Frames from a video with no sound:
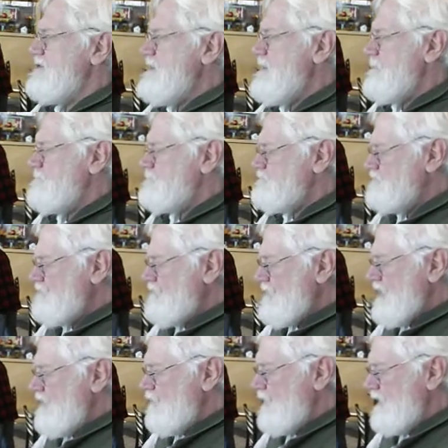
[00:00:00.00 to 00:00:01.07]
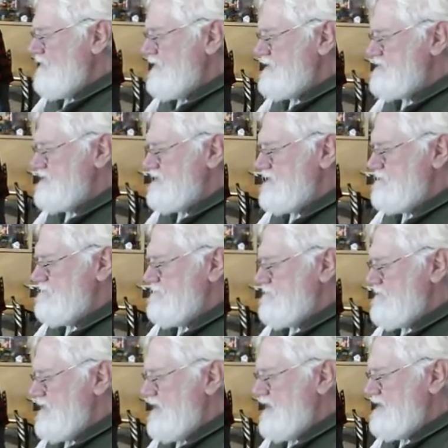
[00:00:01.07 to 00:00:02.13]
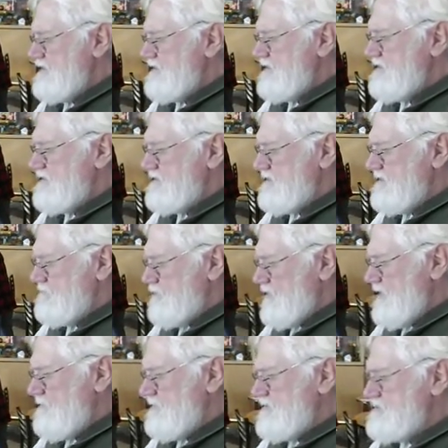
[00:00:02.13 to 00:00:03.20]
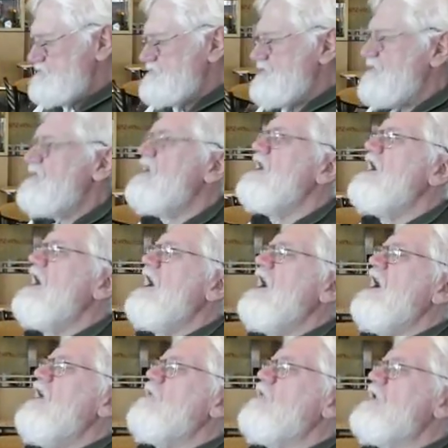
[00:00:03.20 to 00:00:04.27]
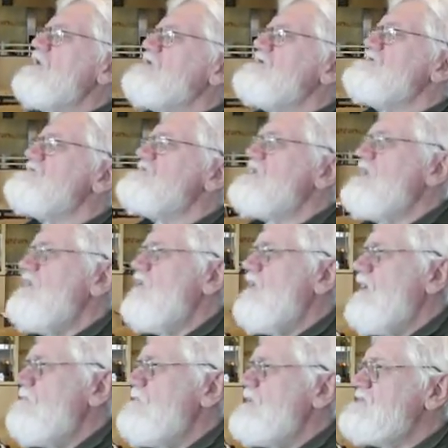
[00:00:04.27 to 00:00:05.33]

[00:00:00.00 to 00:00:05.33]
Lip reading: down. Wellington and the Prime Minister worked this deal up.